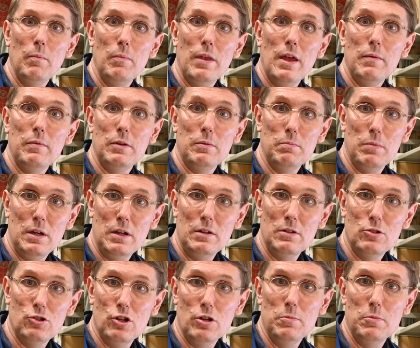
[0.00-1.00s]
having
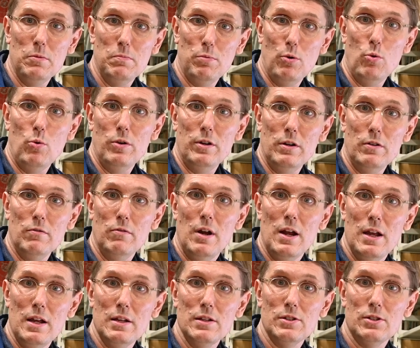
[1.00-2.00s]
been German born and
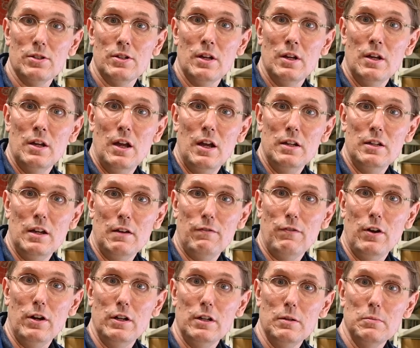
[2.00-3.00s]
raised, and yet
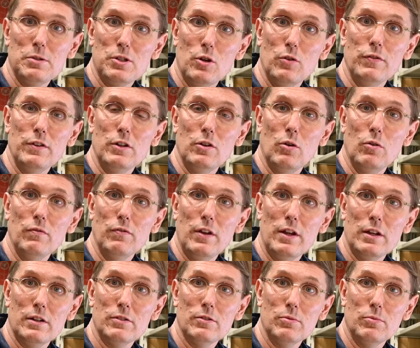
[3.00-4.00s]
finding himself in
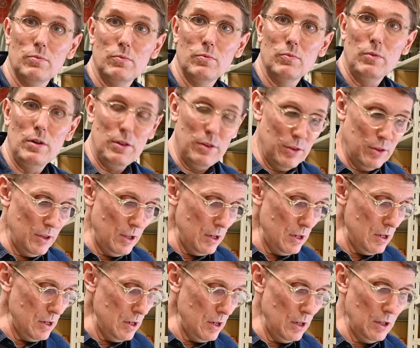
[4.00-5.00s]
conflict with
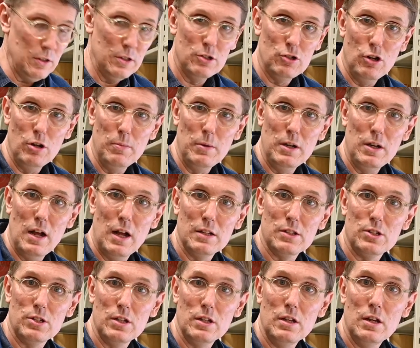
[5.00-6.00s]
the German
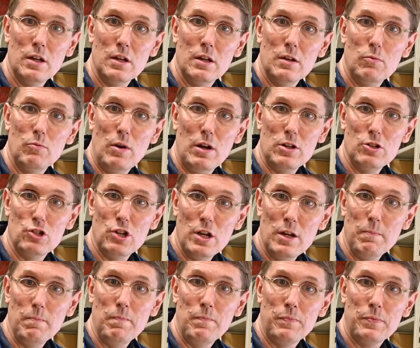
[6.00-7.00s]
Nazi
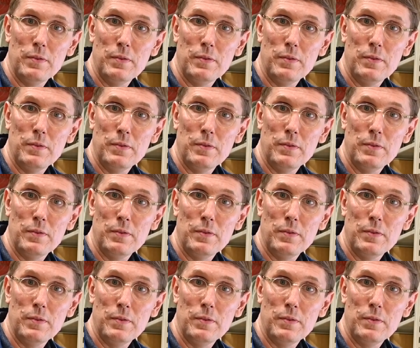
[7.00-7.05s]
regime.